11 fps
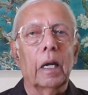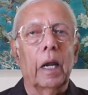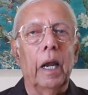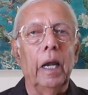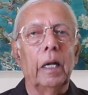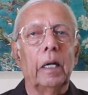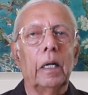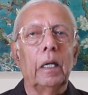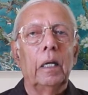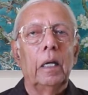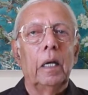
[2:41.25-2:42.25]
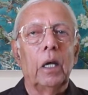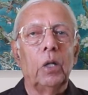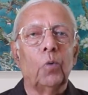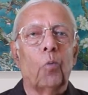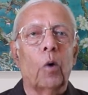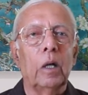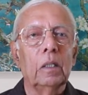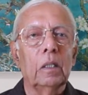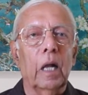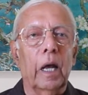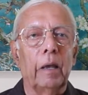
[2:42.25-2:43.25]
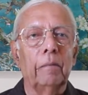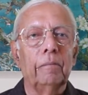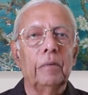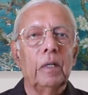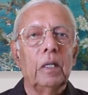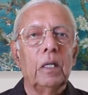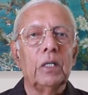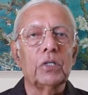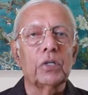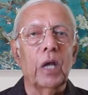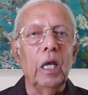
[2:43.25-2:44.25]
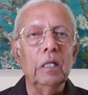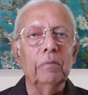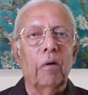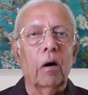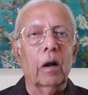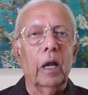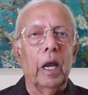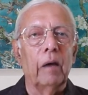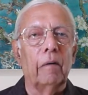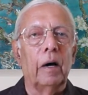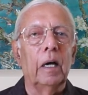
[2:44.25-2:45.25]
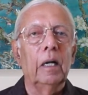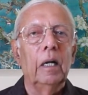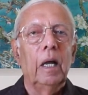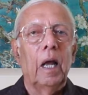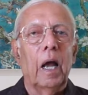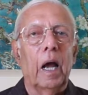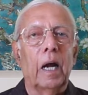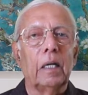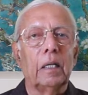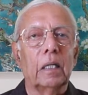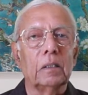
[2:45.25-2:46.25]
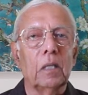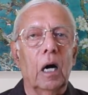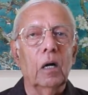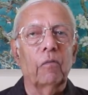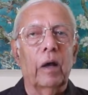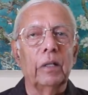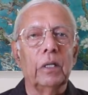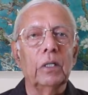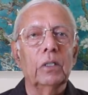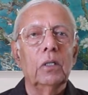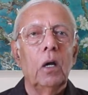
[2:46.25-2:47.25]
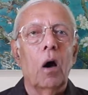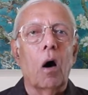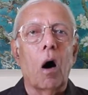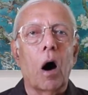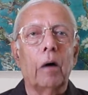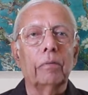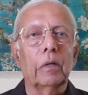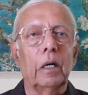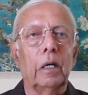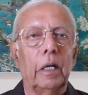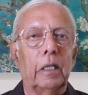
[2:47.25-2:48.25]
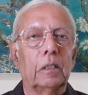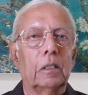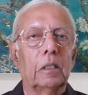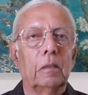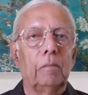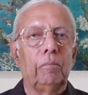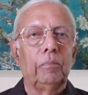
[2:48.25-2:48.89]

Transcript: gained in one life stays forever and does not vanish after death.